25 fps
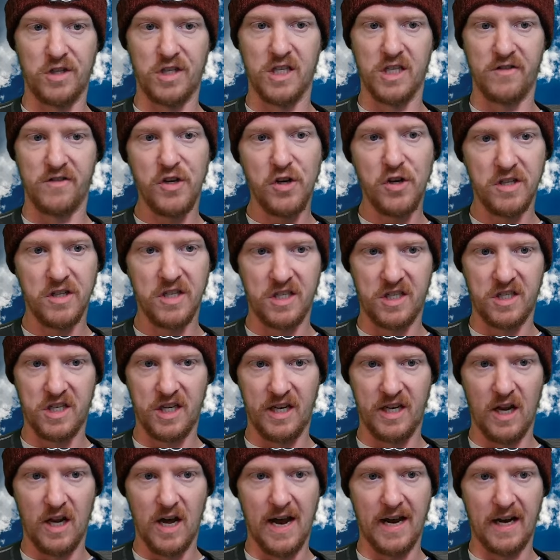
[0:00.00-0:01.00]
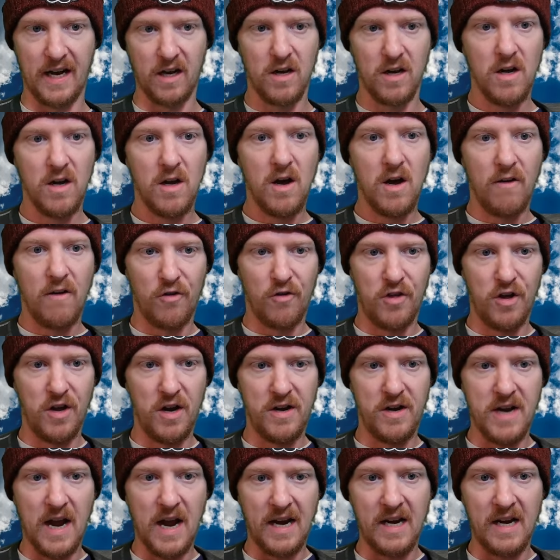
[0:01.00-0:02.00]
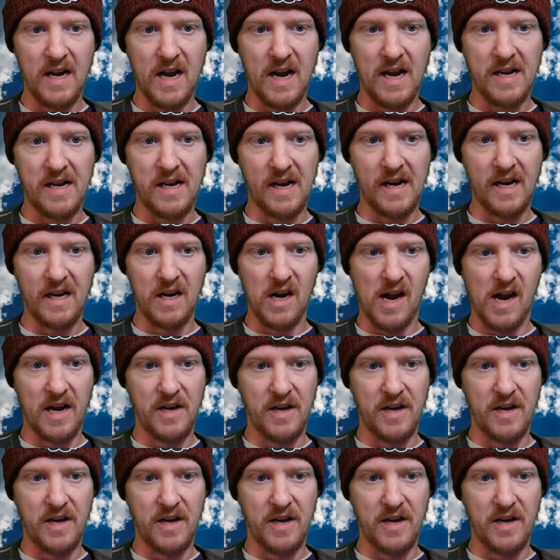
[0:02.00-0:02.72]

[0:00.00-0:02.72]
is you can see, like, for the $99.99,